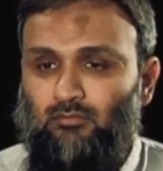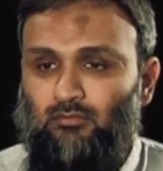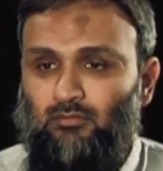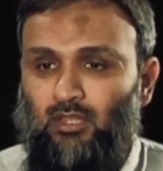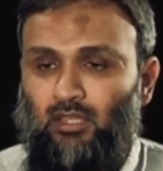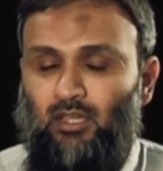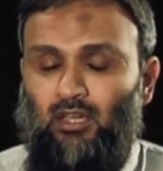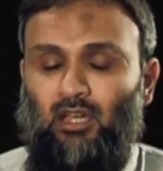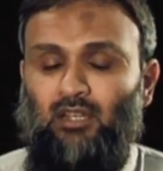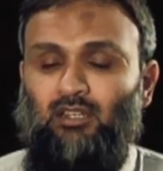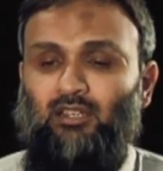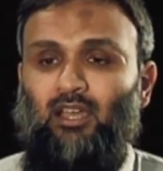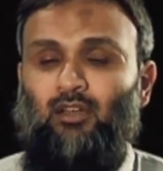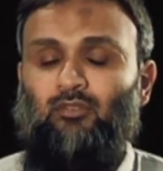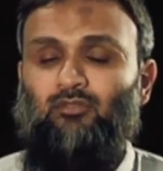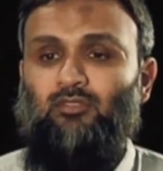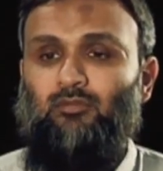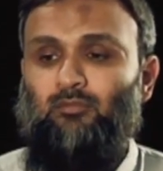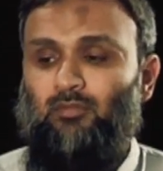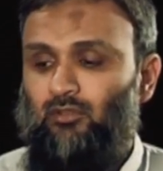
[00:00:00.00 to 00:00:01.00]
They are
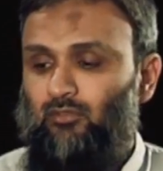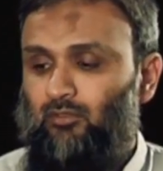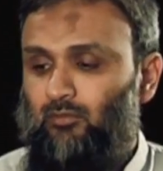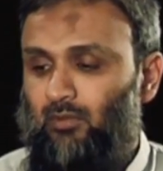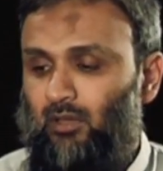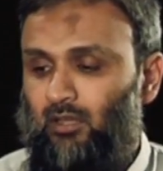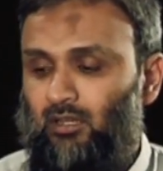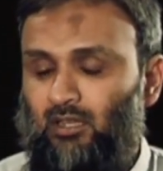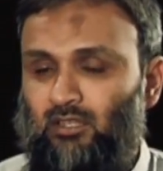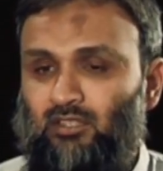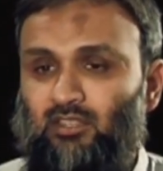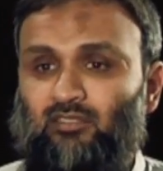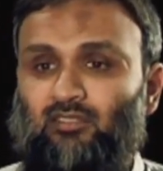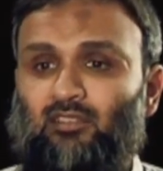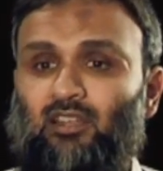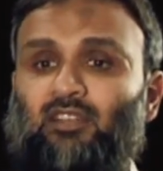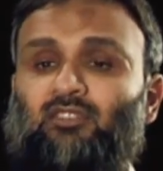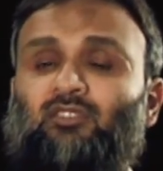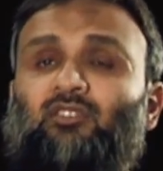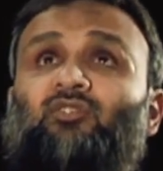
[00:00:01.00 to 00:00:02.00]
uncountable, subhanAllah.
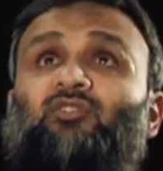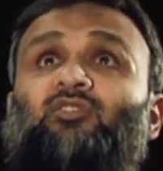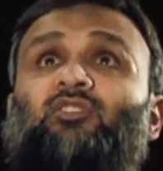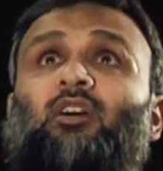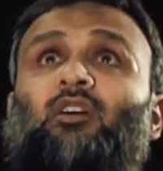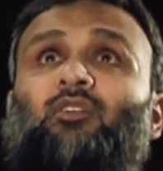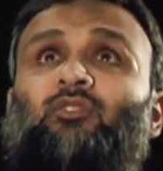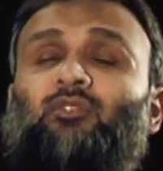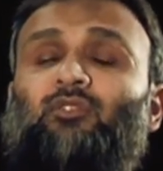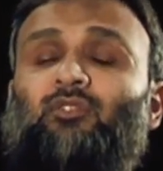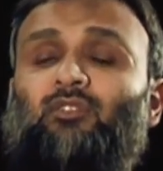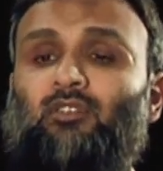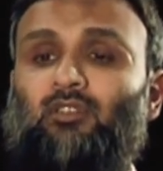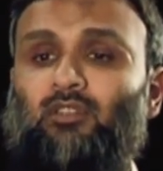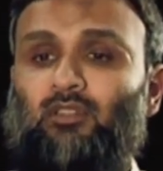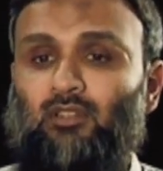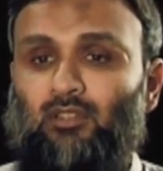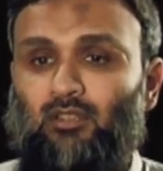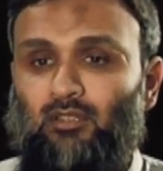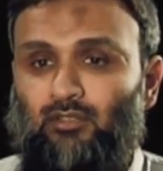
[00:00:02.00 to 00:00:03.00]
Just like the stars.
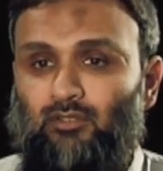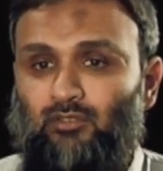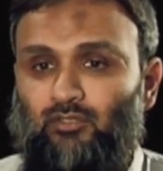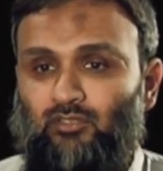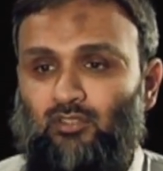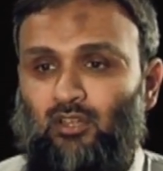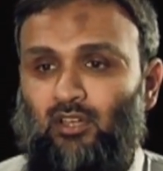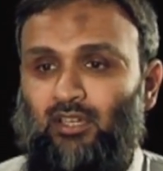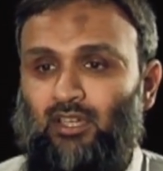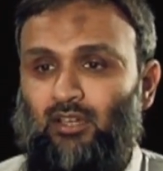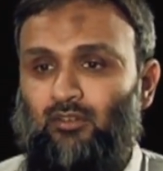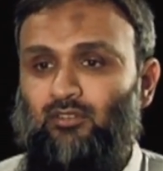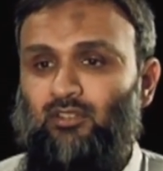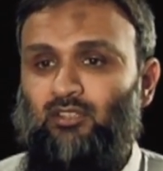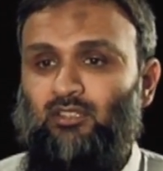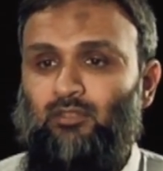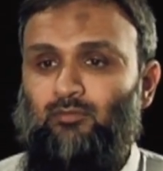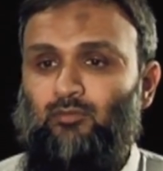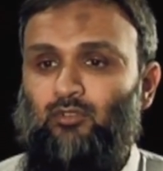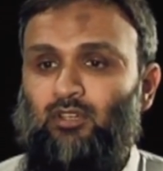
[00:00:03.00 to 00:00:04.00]
Start
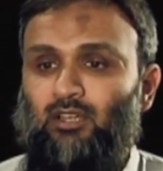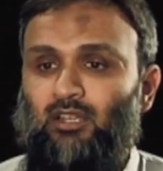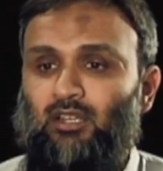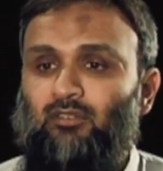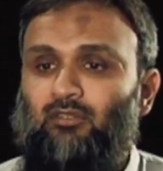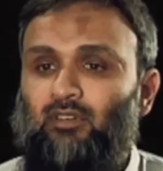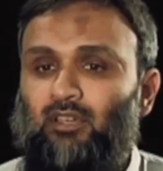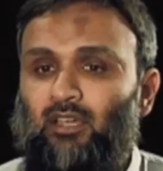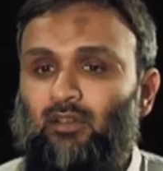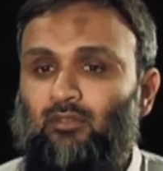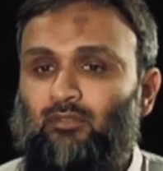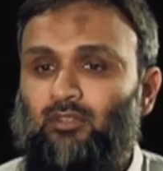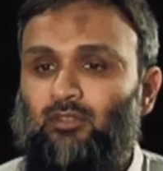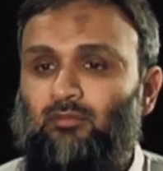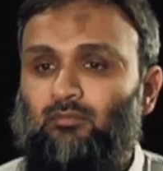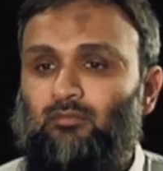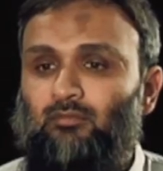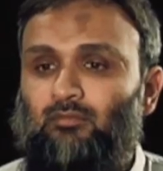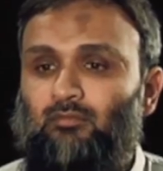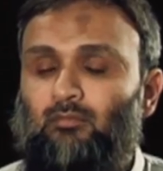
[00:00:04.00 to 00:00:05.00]
counting them, you can never count
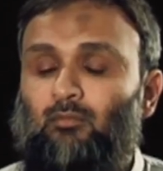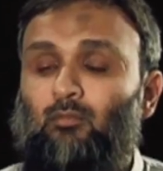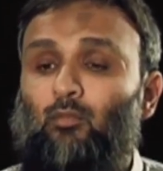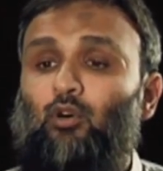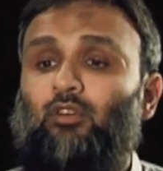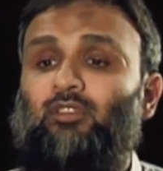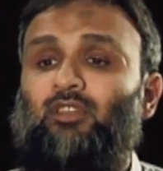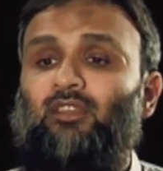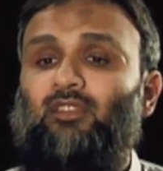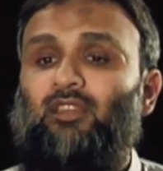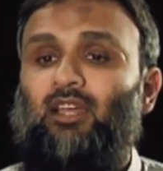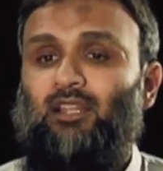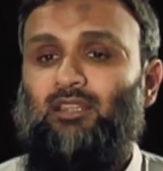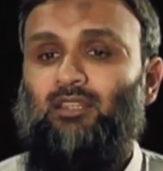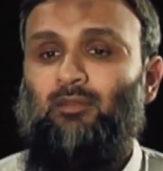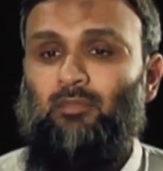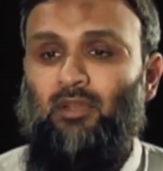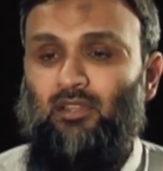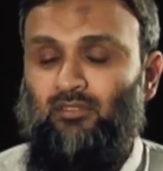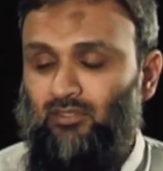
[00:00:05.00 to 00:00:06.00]
them. More than that,
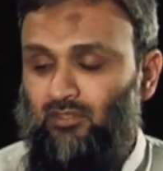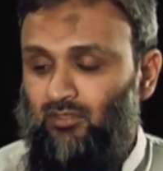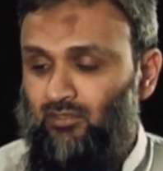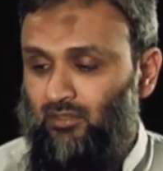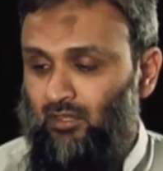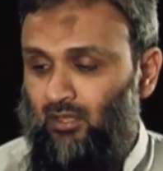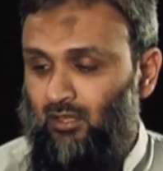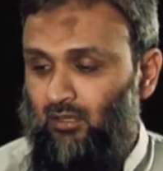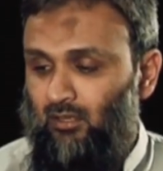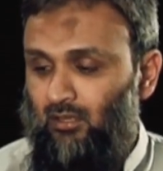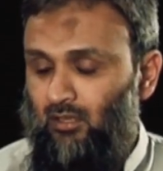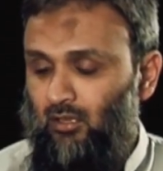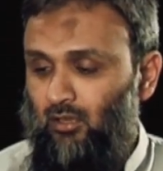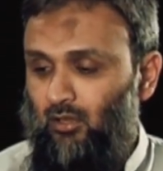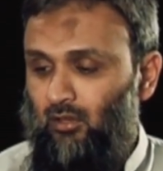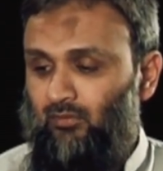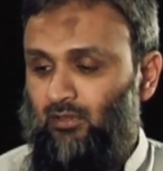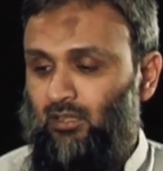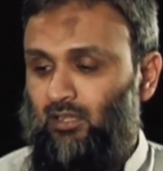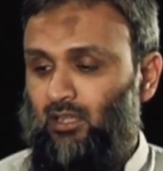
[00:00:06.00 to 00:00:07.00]
the blessings are
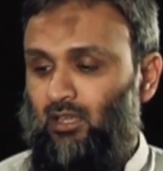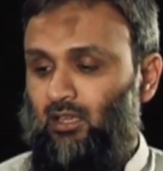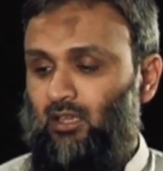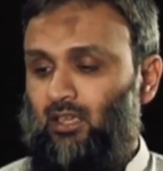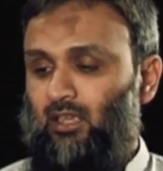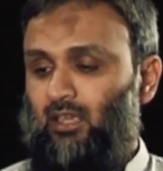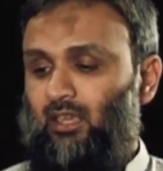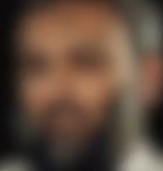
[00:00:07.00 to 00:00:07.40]
of Allah.